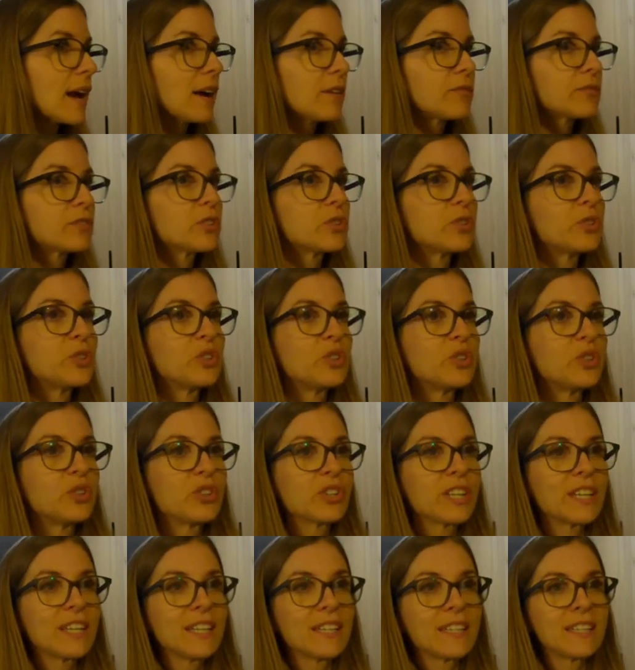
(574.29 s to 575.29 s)
afternoon
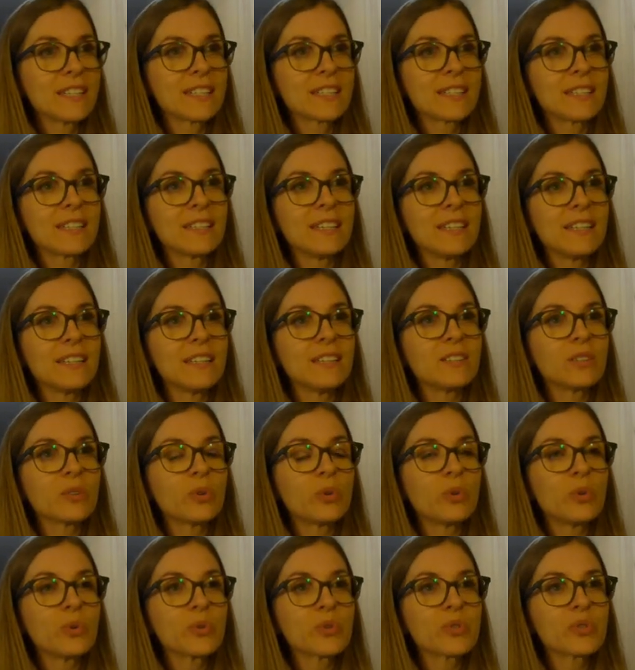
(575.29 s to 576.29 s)
the kids did
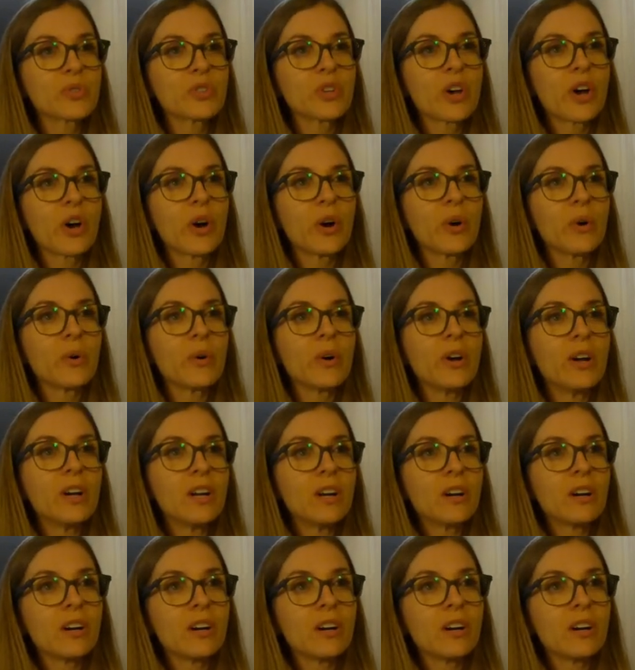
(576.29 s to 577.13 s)
also